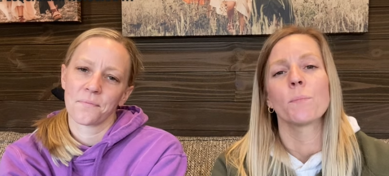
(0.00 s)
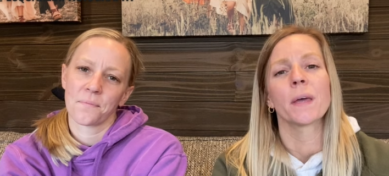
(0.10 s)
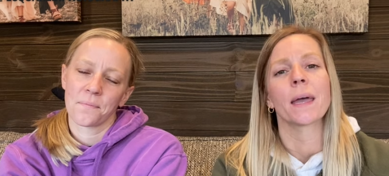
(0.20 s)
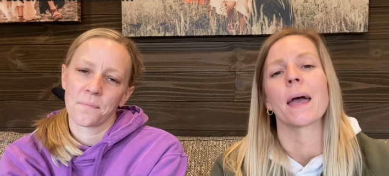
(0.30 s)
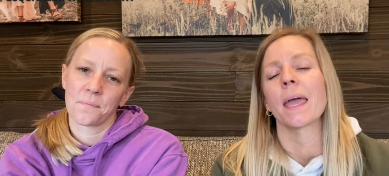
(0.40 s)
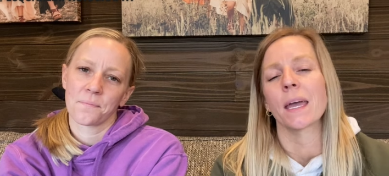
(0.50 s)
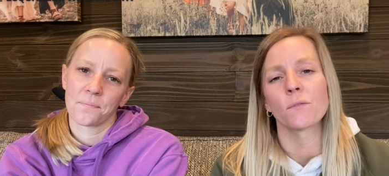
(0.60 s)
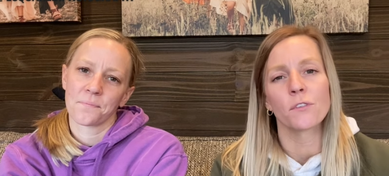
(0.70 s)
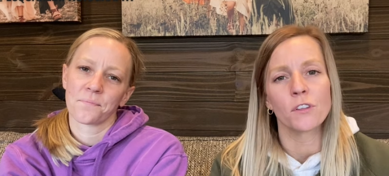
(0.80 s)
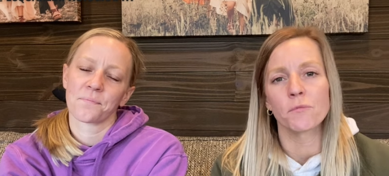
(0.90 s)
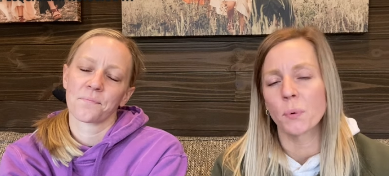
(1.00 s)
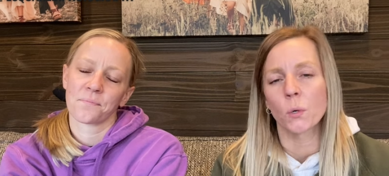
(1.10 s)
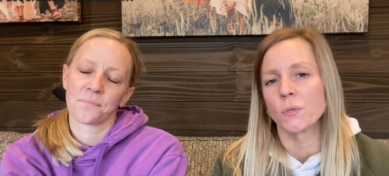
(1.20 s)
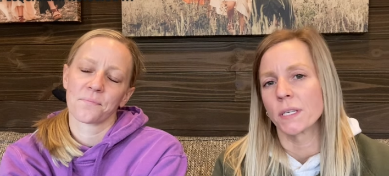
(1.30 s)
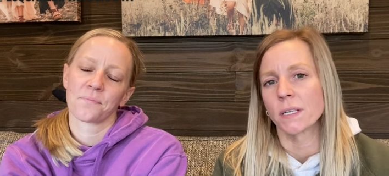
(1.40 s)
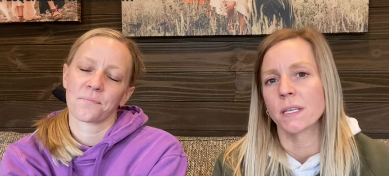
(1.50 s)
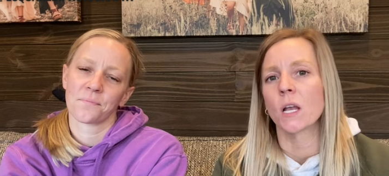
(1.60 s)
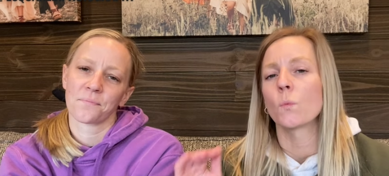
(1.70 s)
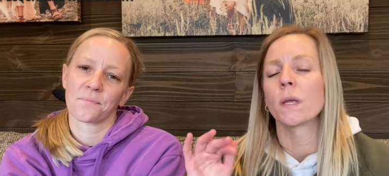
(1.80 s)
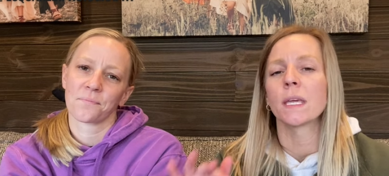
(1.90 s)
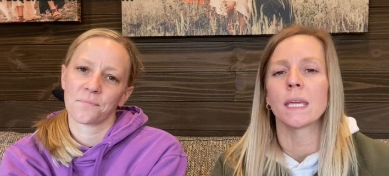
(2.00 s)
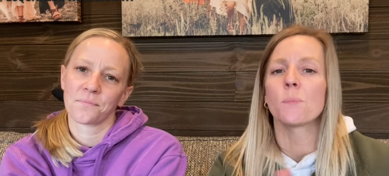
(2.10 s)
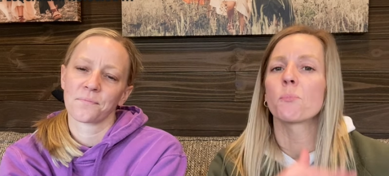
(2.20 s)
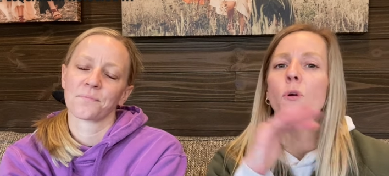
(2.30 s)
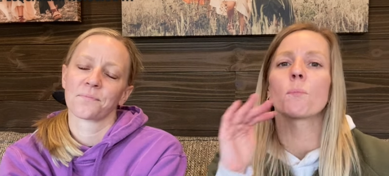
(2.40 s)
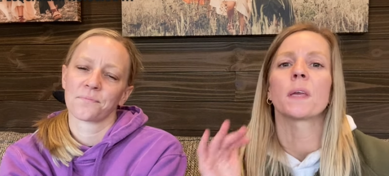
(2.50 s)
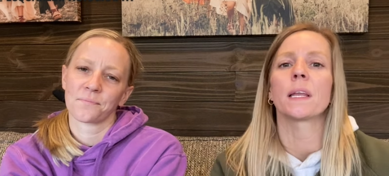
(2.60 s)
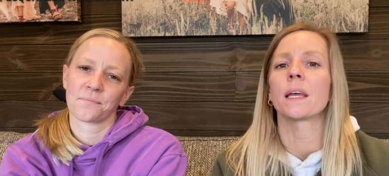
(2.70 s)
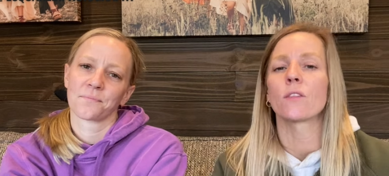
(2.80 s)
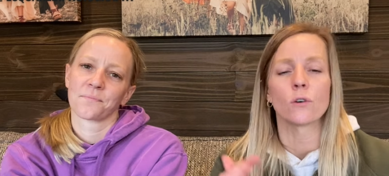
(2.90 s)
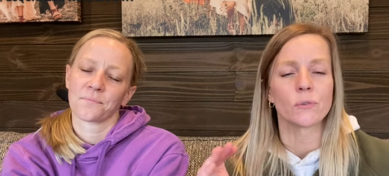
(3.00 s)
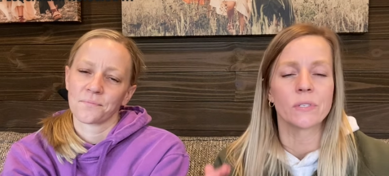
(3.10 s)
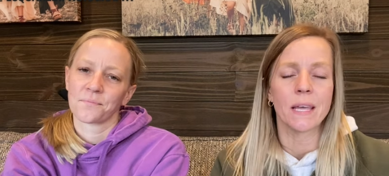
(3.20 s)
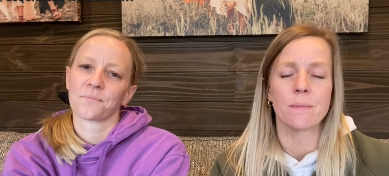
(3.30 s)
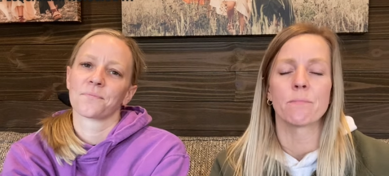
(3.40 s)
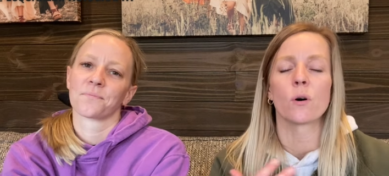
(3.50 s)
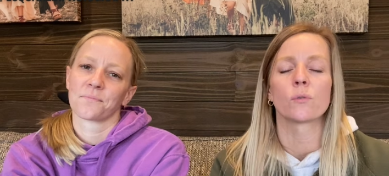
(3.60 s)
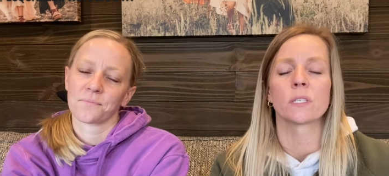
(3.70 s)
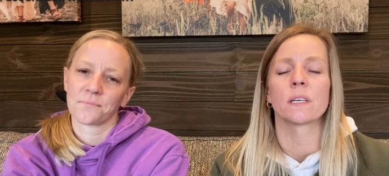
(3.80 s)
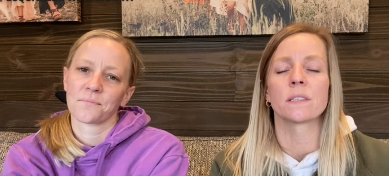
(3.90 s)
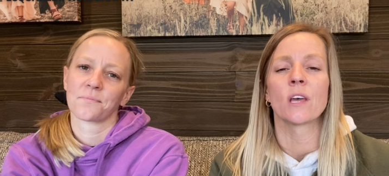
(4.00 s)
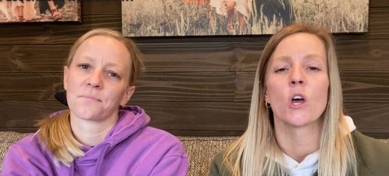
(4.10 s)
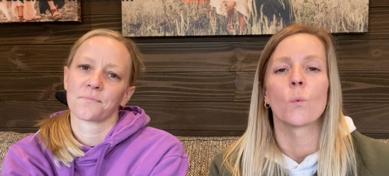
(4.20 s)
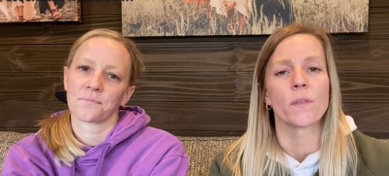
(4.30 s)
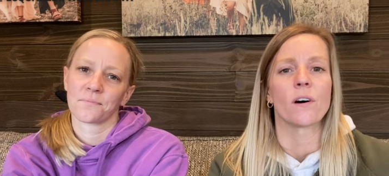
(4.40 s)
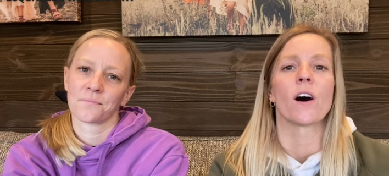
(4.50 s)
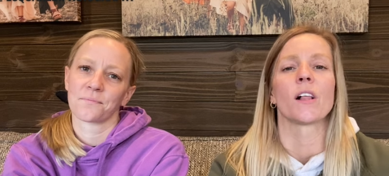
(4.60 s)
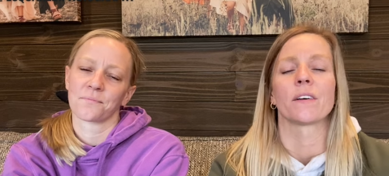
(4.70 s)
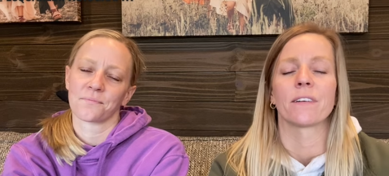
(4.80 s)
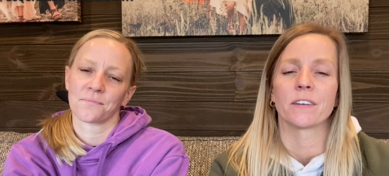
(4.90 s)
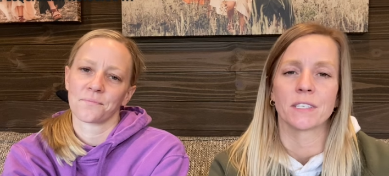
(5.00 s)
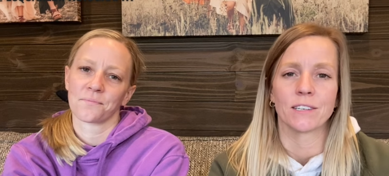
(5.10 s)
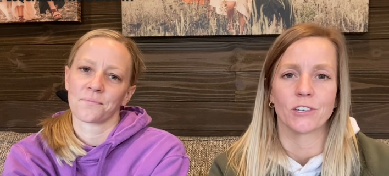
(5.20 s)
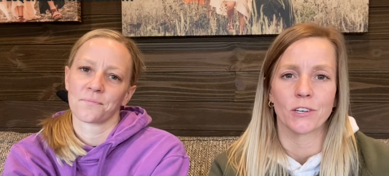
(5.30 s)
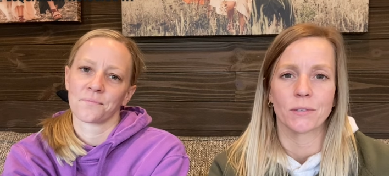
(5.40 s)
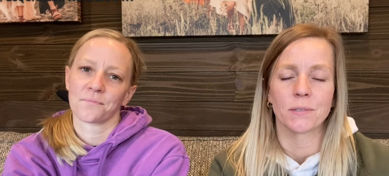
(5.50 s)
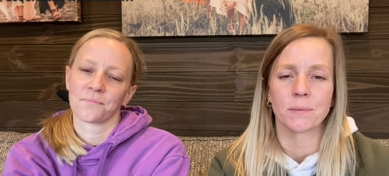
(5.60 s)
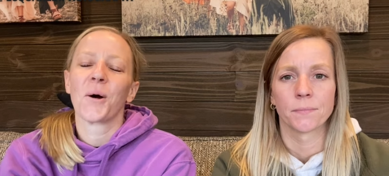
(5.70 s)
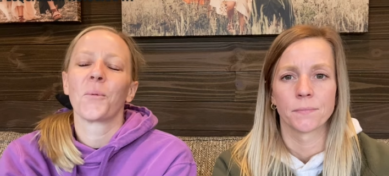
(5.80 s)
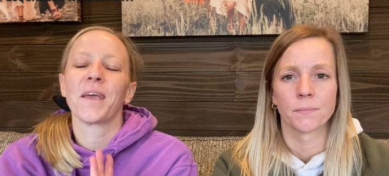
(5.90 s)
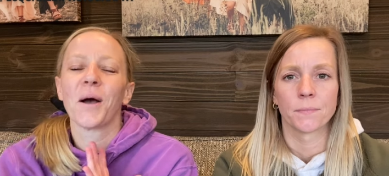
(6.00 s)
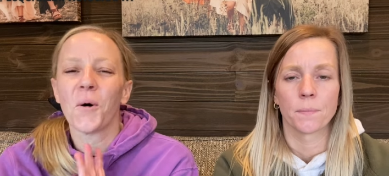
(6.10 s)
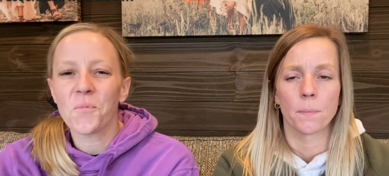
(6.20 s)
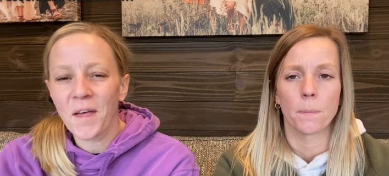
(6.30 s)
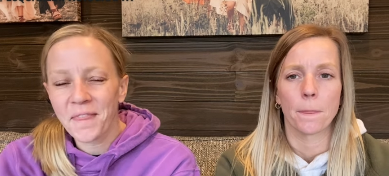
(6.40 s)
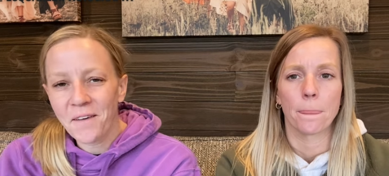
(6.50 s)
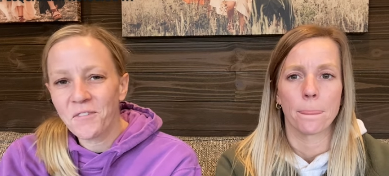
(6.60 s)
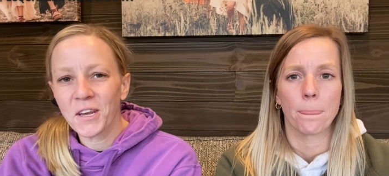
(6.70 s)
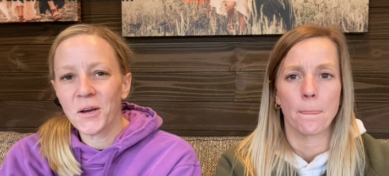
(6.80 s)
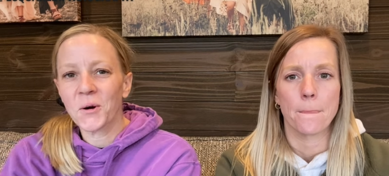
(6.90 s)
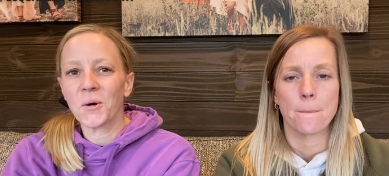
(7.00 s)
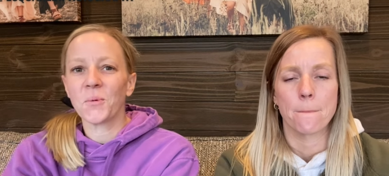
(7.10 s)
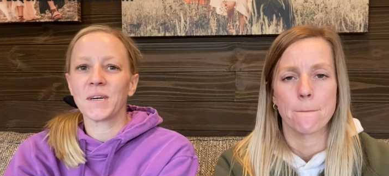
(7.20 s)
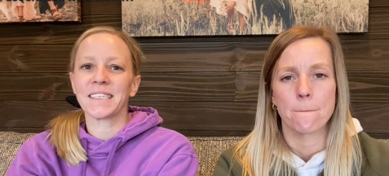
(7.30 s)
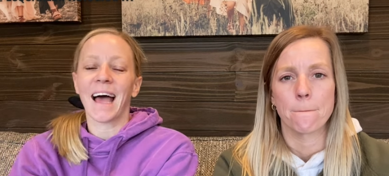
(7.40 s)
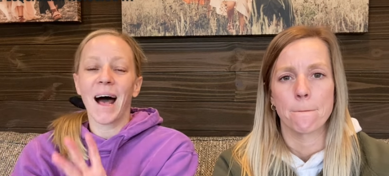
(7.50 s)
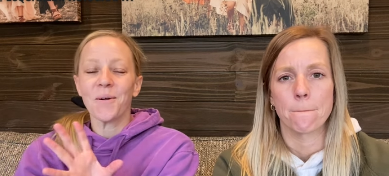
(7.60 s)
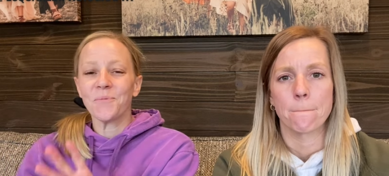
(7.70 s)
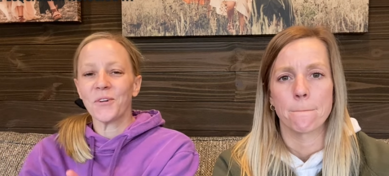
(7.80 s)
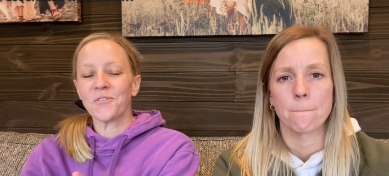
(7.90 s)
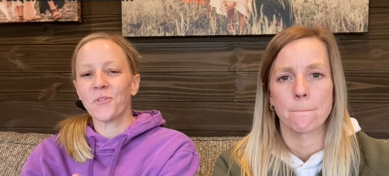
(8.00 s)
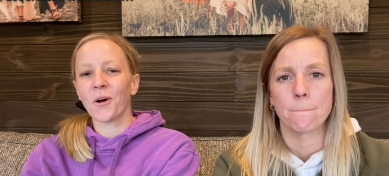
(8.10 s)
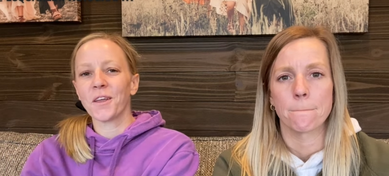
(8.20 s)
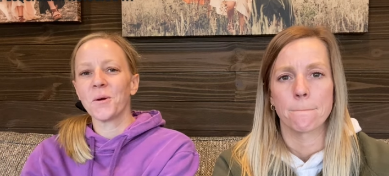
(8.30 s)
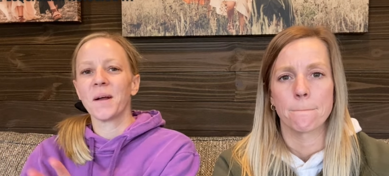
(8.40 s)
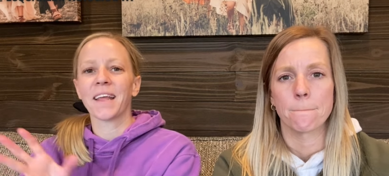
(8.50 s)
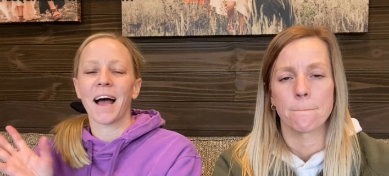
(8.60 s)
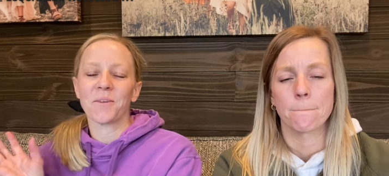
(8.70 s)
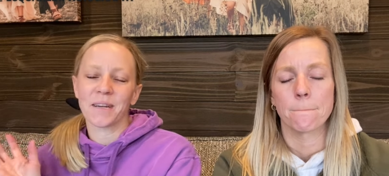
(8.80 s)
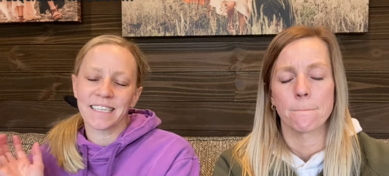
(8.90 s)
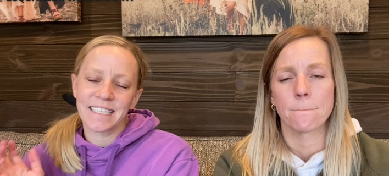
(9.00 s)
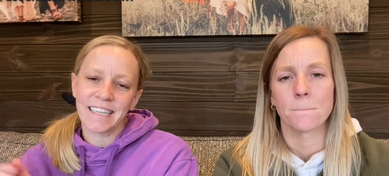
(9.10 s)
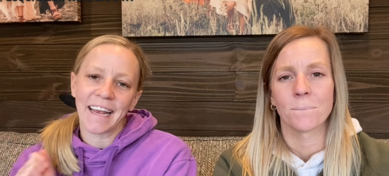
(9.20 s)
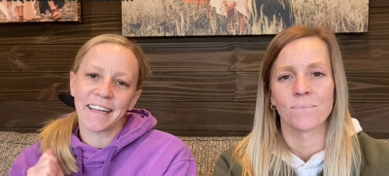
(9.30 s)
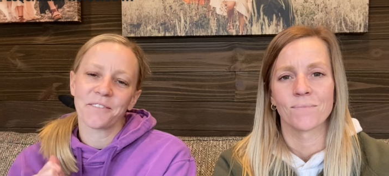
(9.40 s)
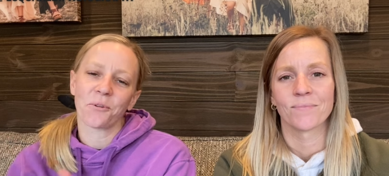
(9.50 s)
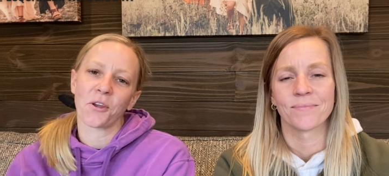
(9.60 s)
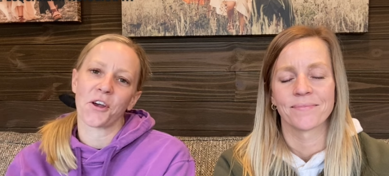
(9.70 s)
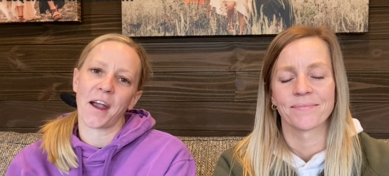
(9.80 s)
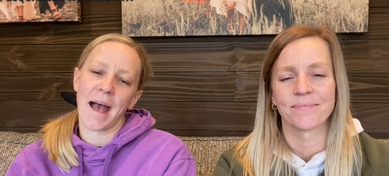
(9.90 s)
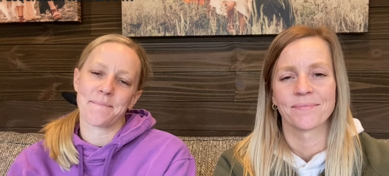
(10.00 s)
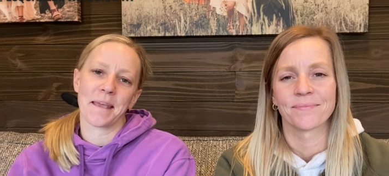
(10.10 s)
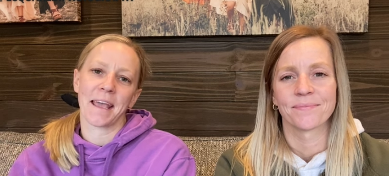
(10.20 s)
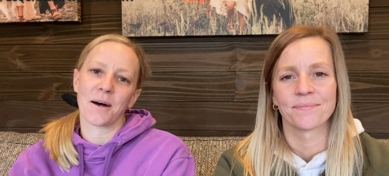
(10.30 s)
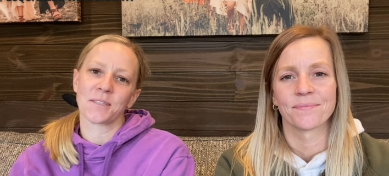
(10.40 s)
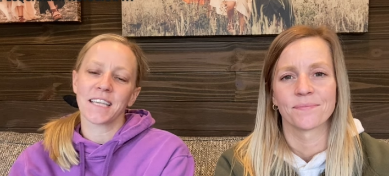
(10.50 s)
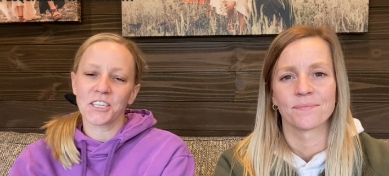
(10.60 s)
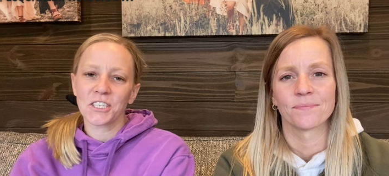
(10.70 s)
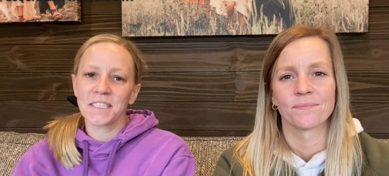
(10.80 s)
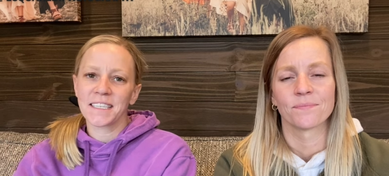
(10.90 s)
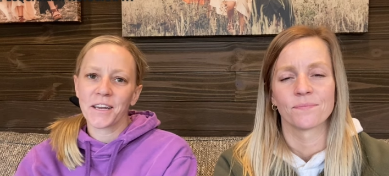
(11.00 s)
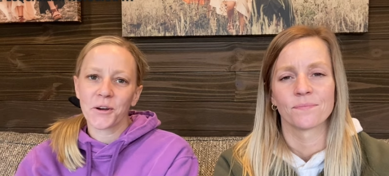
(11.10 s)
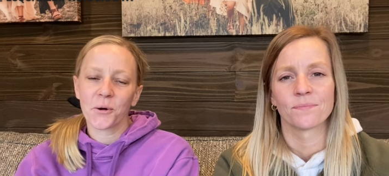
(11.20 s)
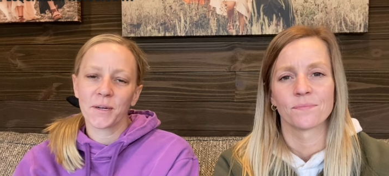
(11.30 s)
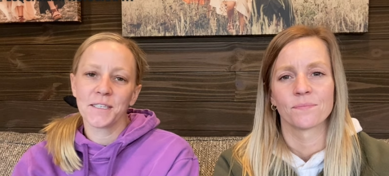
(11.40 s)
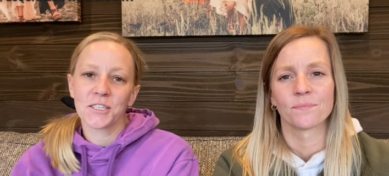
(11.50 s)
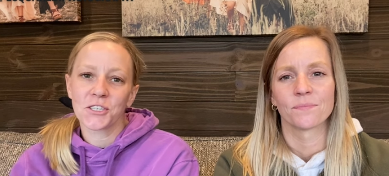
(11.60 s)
Speaker 1: pick a handful of poses and we keep repeating those same poses with all of our seniors.
Speaker 2: We hope that that video was helpful for you and got you excited for your cap and gown sessions that you're going to